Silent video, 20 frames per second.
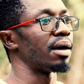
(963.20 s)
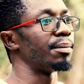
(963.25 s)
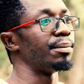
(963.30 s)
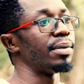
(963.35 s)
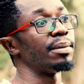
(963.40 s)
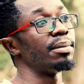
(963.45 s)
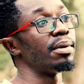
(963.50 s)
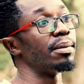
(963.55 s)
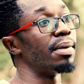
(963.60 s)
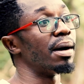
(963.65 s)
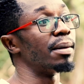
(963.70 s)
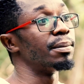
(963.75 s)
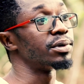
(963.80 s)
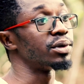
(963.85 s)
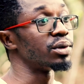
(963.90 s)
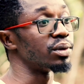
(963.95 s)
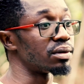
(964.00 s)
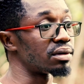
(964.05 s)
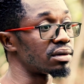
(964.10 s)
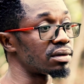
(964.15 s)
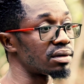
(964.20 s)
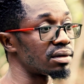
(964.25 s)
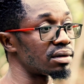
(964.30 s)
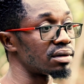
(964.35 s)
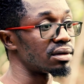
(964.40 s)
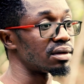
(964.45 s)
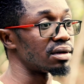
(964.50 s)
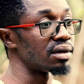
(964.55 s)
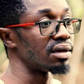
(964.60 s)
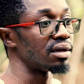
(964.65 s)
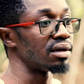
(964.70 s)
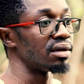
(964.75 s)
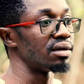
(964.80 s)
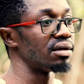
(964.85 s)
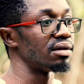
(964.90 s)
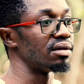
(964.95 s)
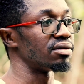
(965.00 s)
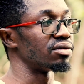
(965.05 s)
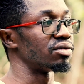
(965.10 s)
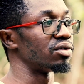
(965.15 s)
baby bump shoot
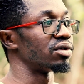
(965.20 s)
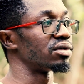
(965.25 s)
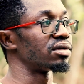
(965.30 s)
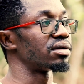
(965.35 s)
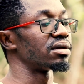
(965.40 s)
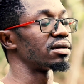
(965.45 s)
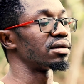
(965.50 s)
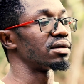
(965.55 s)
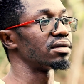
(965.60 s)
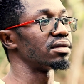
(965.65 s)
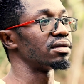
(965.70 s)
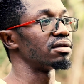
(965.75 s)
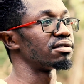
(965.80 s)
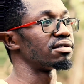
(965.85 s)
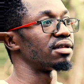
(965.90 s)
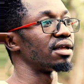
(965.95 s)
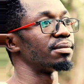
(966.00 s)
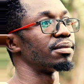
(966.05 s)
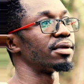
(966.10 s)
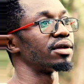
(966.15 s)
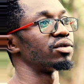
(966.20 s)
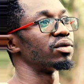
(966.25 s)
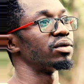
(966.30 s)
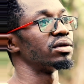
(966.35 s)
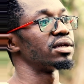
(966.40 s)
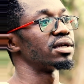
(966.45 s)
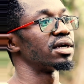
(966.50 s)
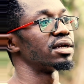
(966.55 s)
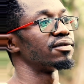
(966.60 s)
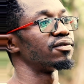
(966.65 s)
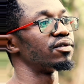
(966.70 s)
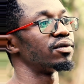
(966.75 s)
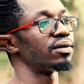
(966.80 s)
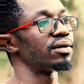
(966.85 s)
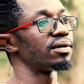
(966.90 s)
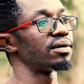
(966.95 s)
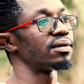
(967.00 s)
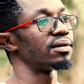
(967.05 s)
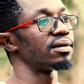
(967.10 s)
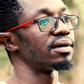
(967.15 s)
is not the same that you'll charge
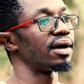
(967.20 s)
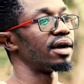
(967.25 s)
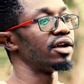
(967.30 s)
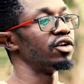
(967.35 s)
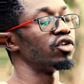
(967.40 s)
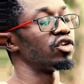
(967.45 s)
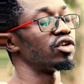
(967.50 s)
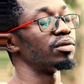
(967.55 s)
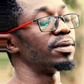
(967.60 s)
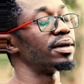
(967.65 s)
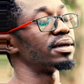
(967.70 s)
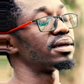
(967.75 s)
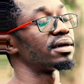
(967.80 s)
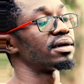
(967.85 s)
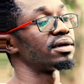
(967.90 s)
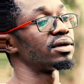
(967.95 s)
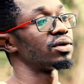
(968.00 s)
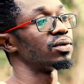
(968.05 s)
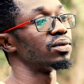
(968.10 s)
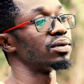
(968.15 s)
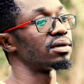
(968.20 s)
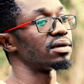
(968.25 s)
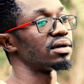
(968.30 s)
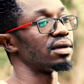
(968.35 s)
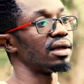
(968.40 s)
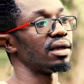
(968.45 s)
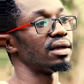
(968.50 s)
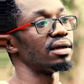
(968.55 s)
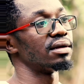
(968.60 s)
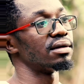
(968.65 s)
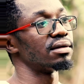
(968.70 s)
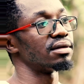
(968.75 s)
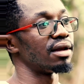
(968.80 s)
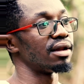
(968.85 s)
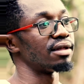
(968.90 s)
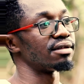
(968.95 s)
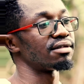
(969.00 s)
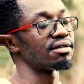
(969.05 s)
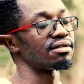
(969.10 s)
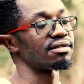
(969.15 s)
for a documentary shoot
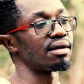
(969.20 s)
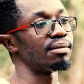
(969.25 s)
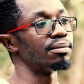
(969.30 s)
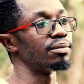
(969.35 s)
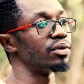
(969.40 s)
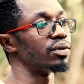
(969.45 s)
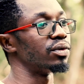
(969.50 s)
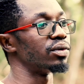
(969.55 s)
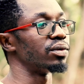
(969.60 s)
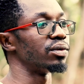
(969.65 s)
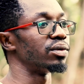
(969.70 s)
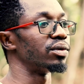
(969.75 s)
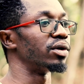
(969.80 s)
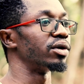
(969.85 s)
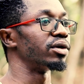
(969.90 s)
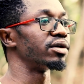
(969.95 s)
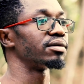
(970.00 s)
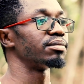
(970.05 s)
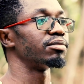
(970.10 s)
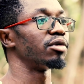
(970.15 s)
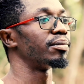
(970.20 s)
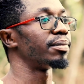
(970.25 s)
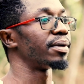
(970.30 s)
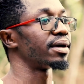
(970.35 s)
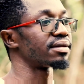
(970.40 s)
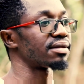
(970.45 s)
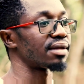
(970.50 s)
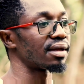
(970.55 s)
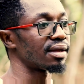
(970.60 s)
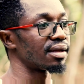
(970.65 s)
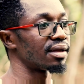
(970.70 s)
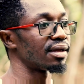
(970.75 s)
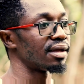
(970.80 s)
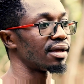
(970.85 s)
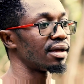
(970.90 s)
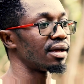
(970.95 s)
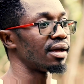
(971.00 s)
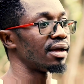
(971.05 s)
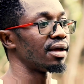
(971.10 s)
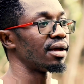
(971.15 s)
in, let's say, Samburu or Mombasa.
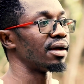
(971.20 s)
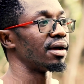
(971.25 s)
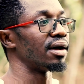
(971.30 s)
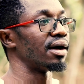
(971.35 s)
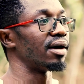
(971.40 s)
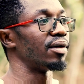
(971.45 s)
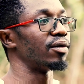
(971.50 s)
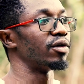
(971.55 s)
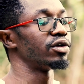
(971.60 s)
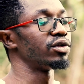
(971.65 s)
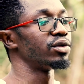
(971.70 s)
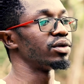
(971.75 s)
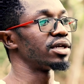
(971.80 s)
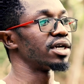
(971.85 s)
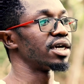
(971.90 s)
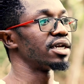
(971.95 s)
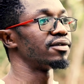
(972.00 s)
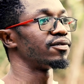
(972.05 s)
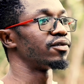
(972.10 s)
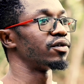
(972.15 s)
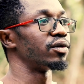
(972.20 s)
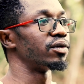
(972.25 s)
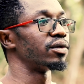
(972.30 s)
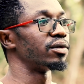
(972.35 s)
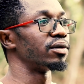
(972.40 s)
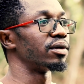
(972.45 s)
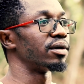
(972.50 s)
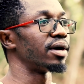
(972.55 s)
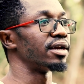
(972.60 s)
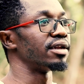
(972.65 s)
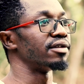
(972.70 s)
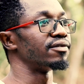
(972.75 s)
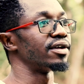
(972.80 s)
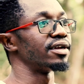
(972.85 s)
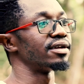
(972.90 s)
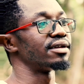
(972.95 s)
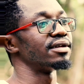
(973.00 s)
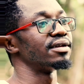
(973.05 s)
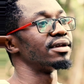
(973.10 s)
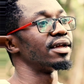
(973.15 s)
What you charge for an
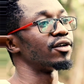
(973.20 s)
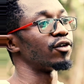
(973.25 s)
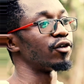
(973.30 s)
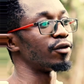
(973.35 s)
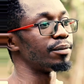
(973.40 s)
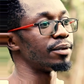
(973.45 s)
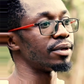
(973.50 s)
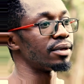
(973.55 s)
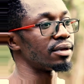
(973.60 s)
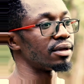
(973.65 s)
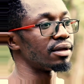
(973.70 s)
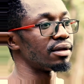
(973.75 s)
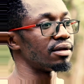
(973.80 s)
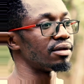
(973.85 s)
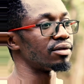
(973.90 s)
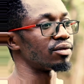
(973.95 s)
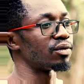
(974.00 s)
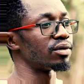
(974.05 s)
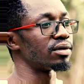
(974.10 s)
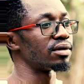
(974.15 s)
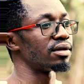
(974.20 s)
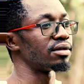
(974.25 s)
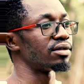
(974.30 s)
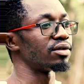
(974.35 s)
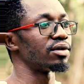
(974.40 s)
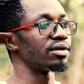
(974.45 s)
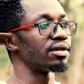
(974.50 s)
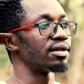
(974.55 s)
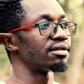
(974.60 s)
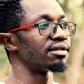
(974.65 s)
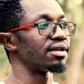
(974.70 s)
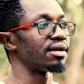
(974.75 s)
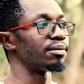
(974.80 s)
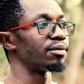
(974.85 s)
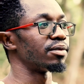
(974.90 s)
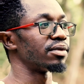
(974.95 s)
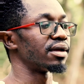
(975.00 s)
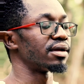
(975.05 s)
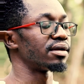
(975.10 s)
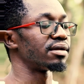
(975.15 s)
event in Nairobi is not the
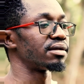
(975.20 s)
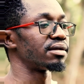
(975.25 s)
same